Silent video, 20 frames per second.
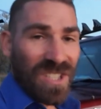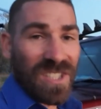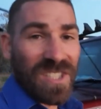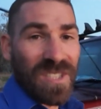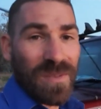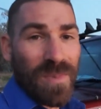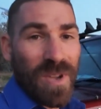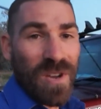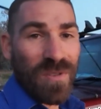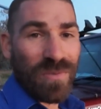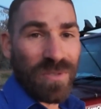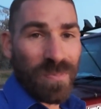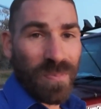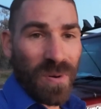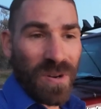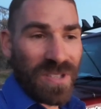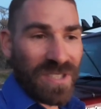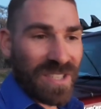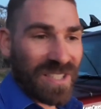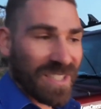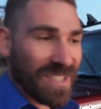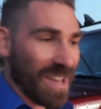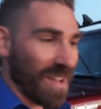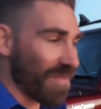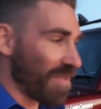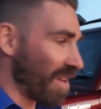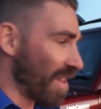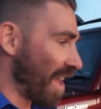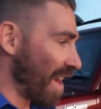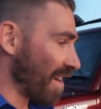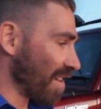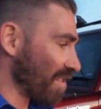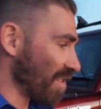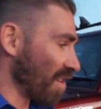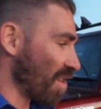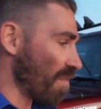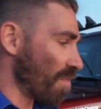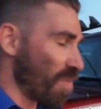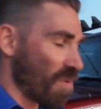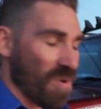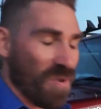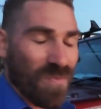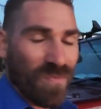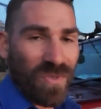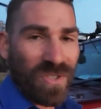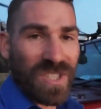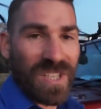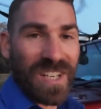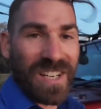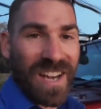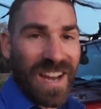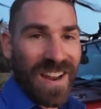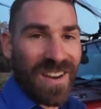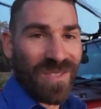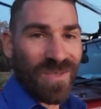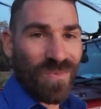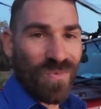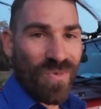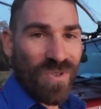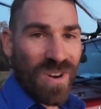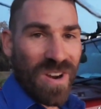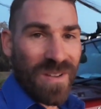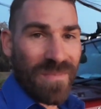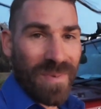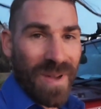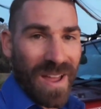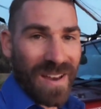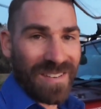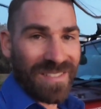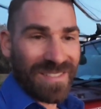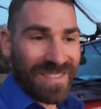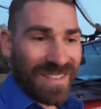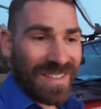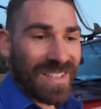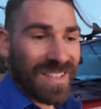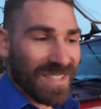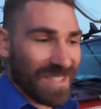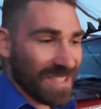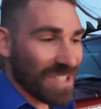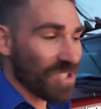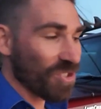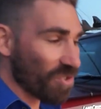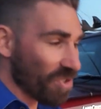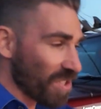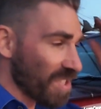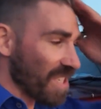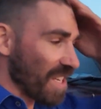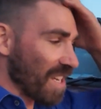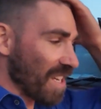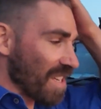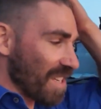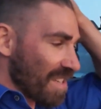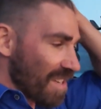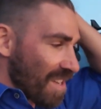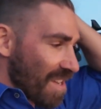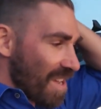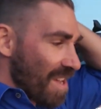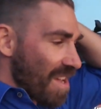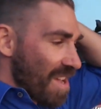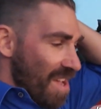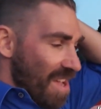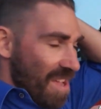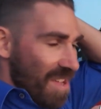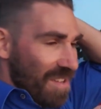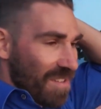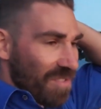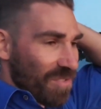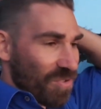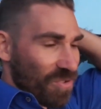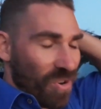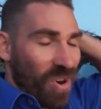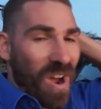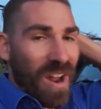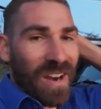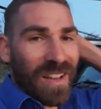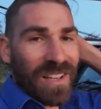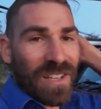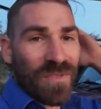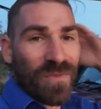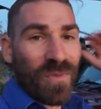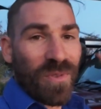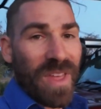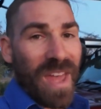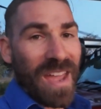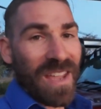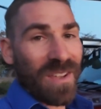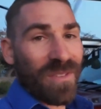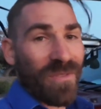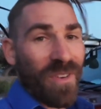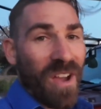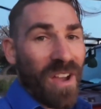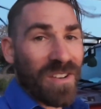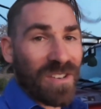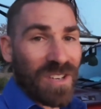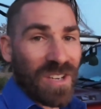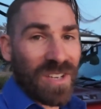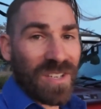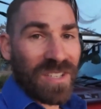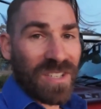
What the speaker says: did some hill sprints and stuff like that because I got bored and was in and out of the water. But it's interesting trying to live without your phone. You